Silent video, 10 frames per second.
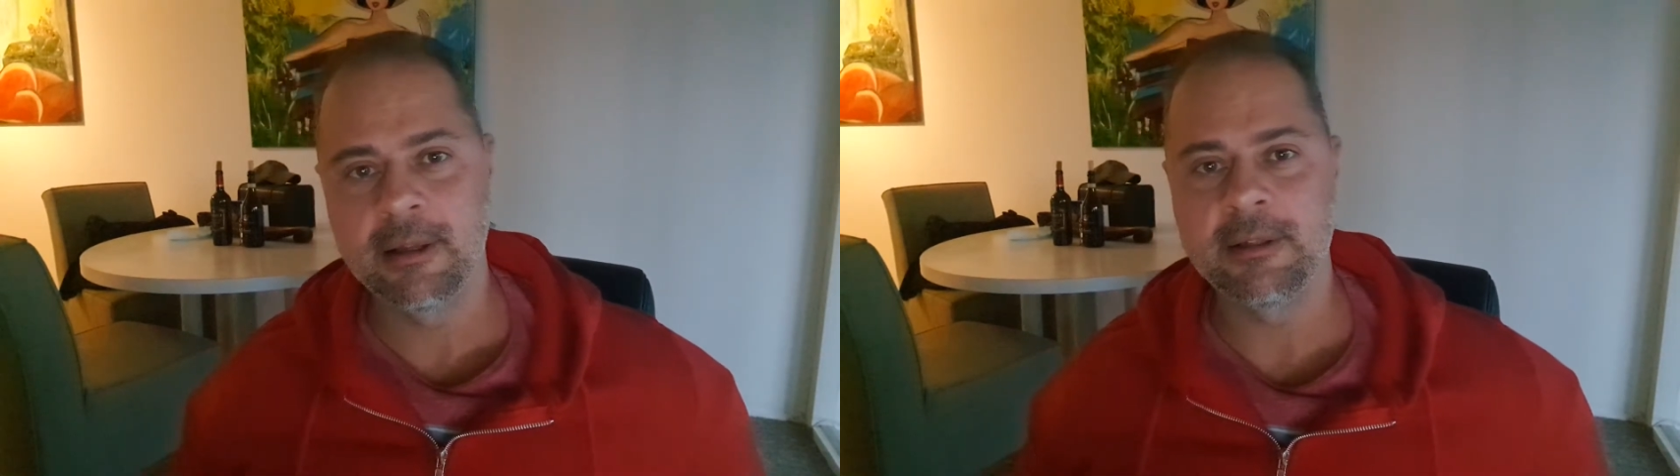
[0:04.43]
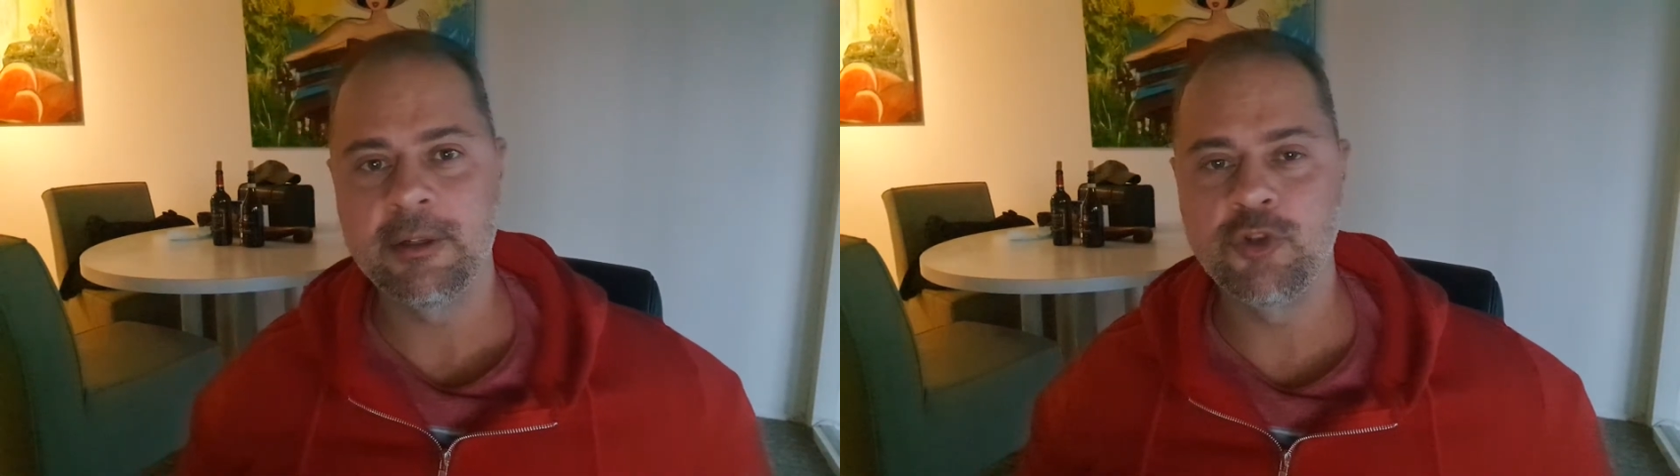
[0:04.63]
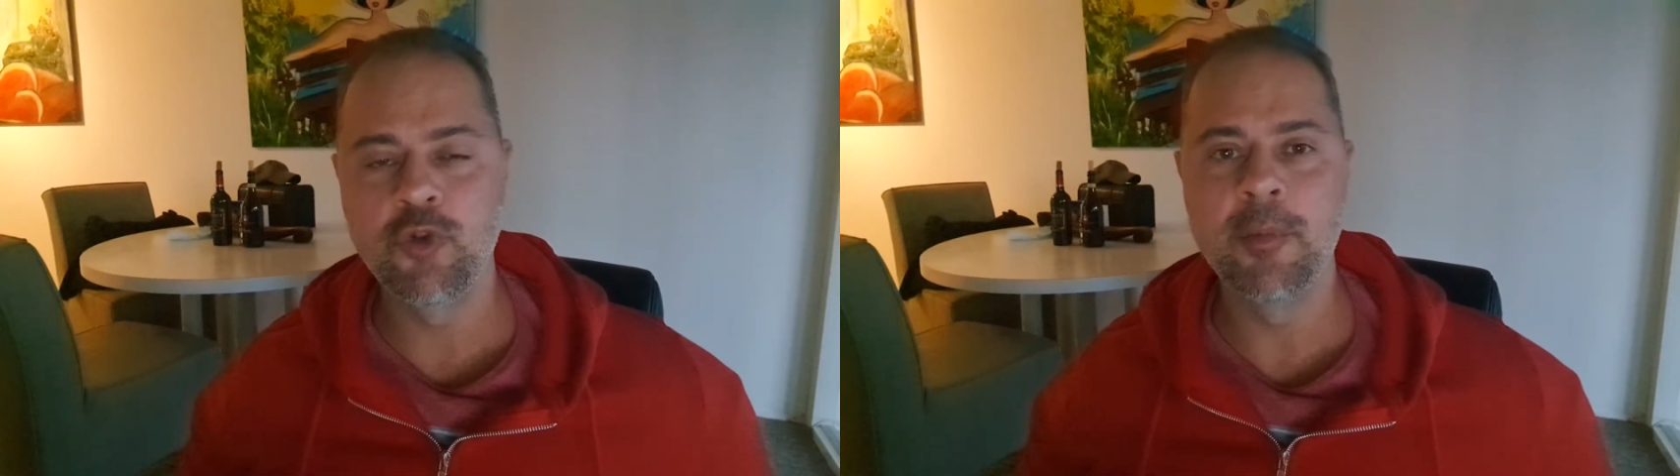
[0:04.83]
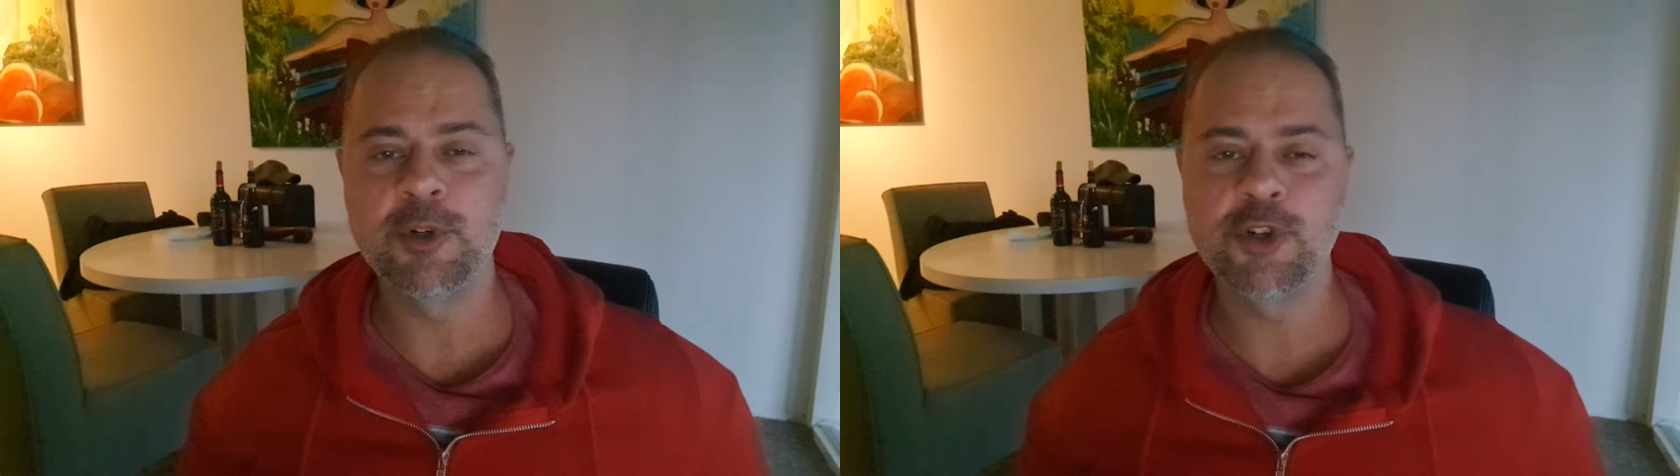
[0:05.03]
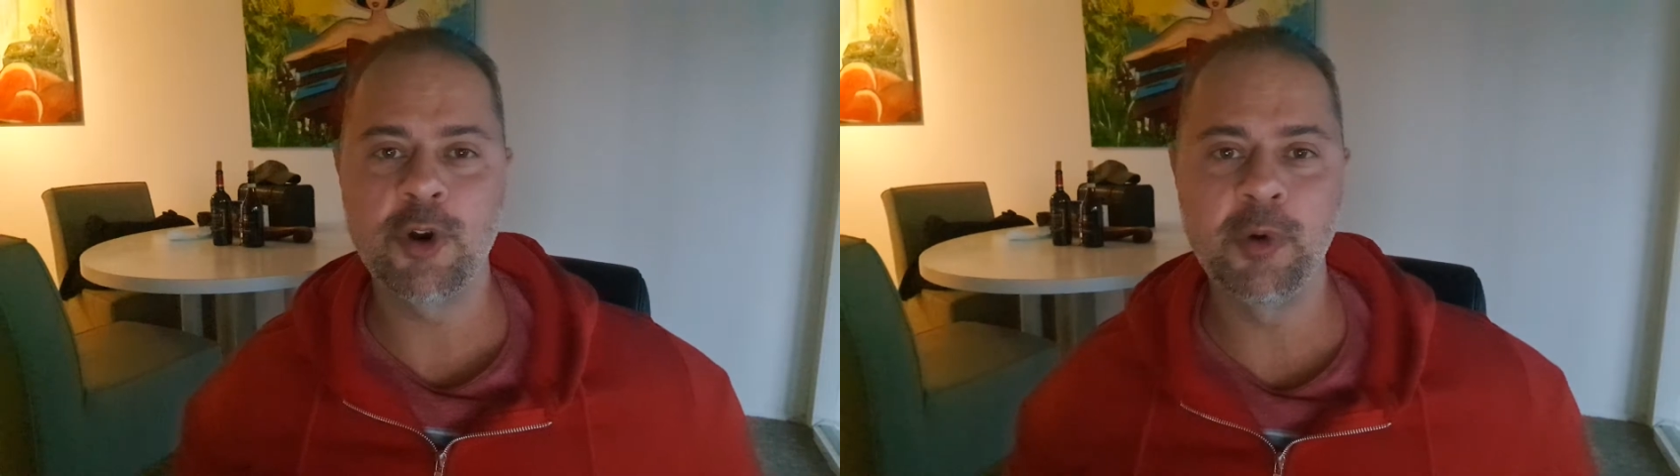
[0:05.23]
The
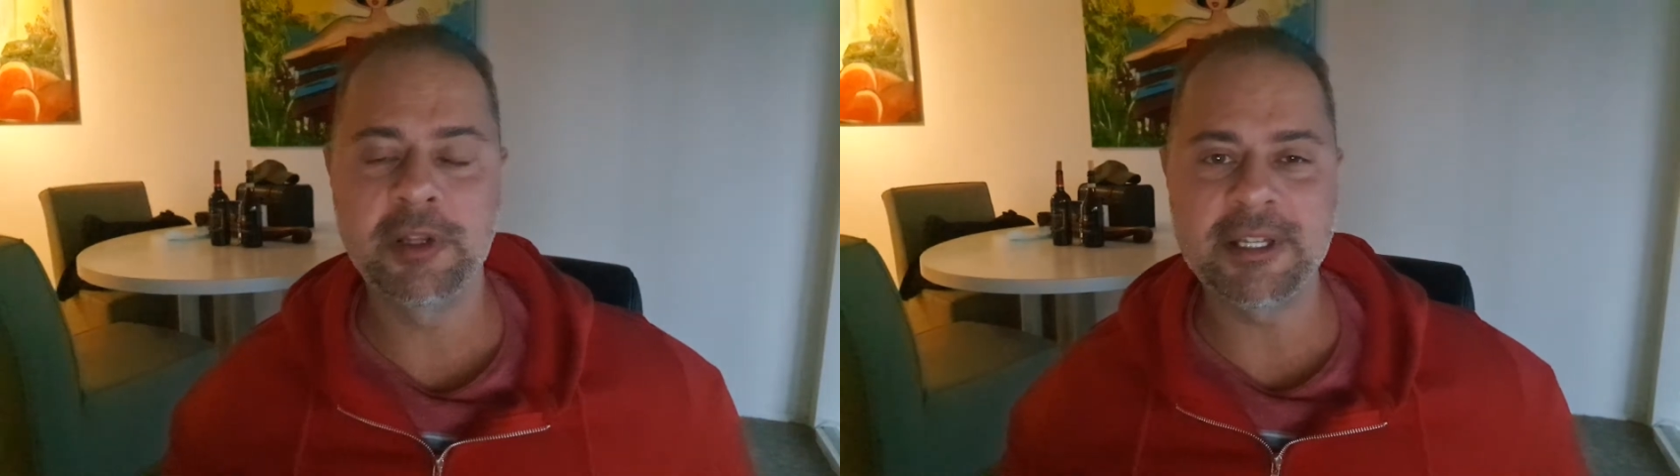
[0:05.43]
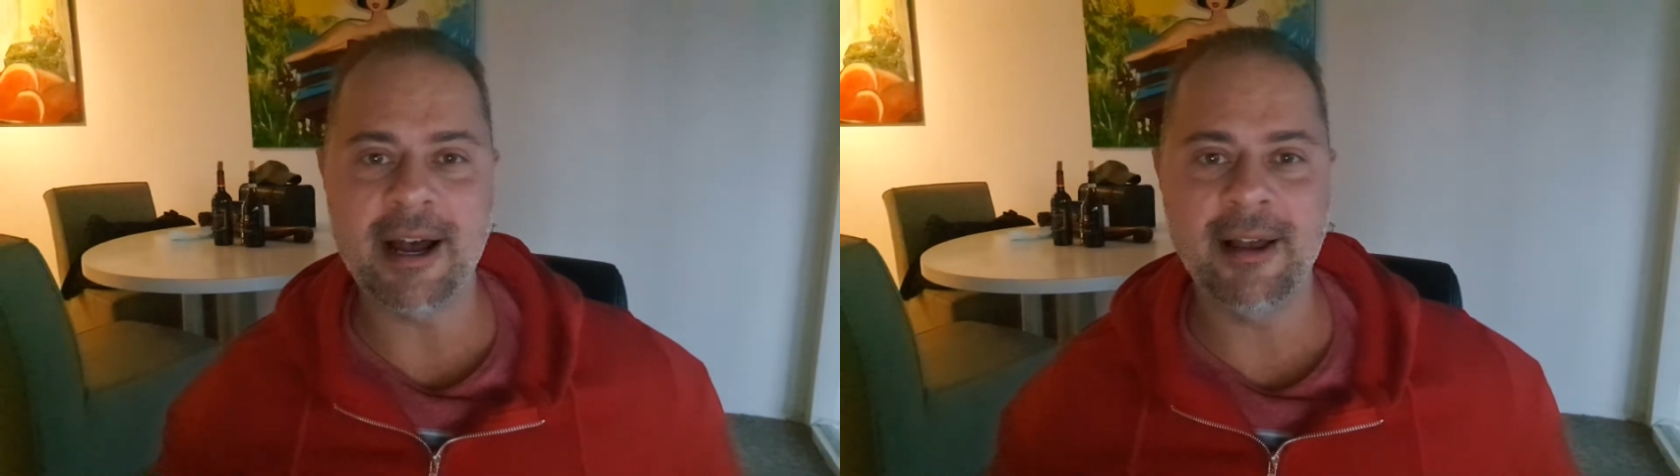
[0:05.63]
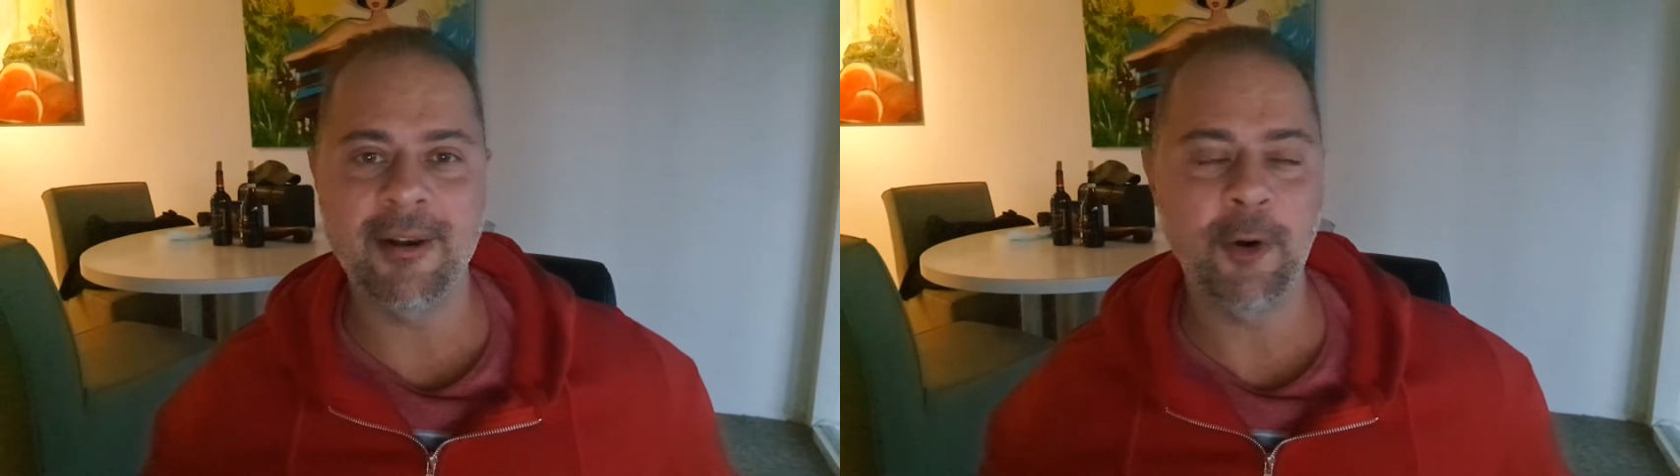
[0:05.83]
Truman Show style.